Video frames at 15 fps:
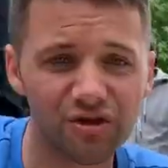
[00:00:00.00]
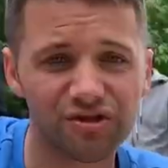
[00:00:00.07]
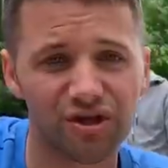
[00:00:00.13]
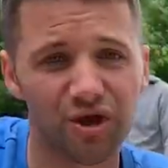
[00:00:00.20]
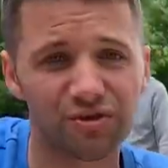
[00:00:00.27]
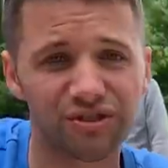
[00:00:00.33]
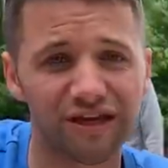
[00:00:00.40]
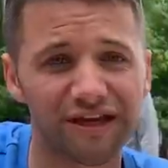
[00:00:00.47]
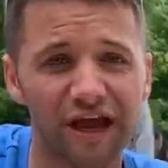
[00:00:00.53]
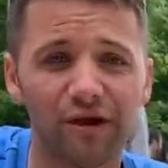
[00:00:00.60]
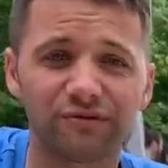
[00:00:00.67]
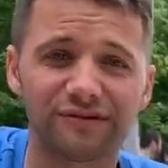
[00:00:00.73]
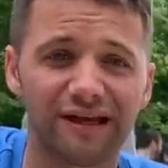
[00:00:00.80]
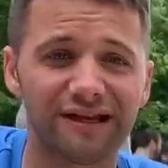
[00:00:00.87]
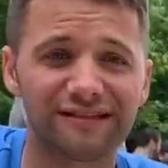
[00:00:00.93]
So check
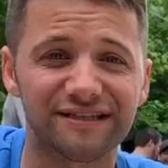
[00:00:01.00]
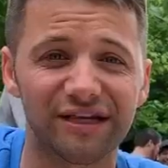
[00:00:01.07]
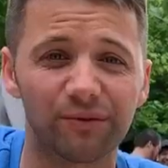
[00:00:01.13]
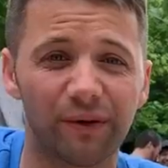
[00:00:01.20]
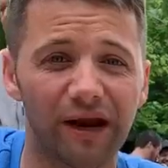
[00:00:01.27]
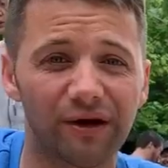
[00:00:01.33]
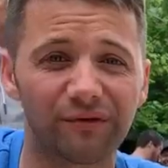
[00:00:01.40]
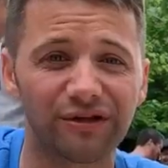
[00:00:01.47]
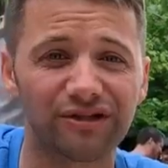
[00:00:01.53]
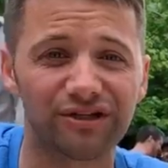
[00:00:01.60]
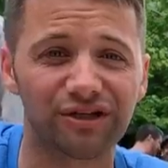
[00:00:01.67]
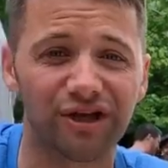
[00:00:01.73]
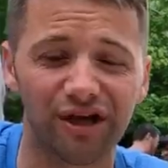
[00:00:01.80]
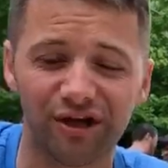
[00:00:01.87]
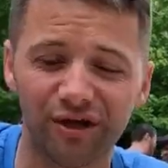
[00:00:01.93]
out the uh, City Winery in
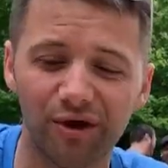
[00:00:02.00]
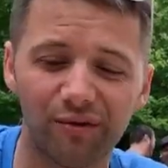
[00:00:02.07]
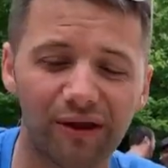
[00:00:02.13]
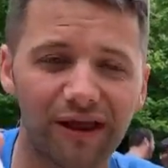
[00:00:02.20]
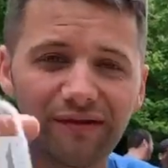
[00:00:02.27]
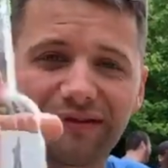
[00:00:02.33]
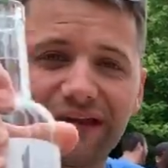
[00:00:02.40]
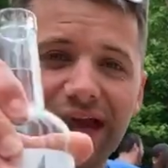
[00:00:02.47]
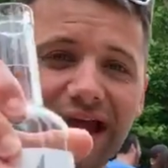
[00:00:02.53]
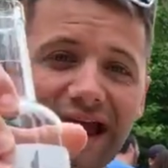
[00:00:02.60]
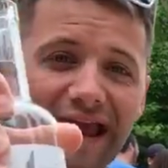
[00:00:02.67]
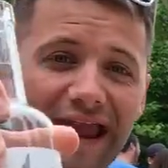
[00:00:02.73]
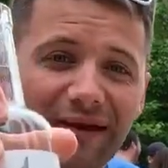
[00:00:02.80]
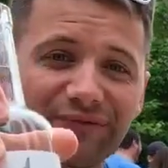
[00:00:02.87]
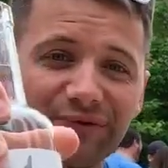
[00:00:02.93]
Chicago and the uh,
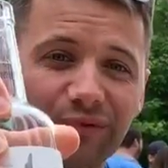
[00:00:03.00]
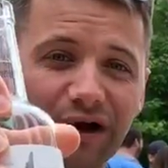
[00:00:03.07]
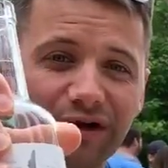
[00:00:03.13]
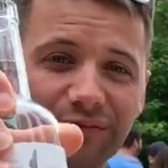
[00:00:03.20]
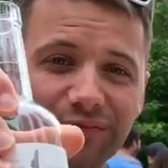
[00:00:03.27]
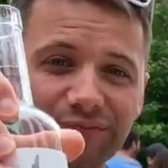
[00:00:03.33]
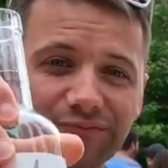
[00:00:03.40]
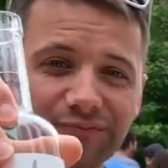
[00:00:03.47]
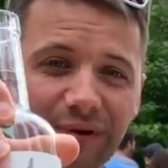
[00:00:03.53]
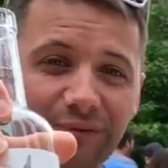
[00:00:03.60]
Hampton Winery.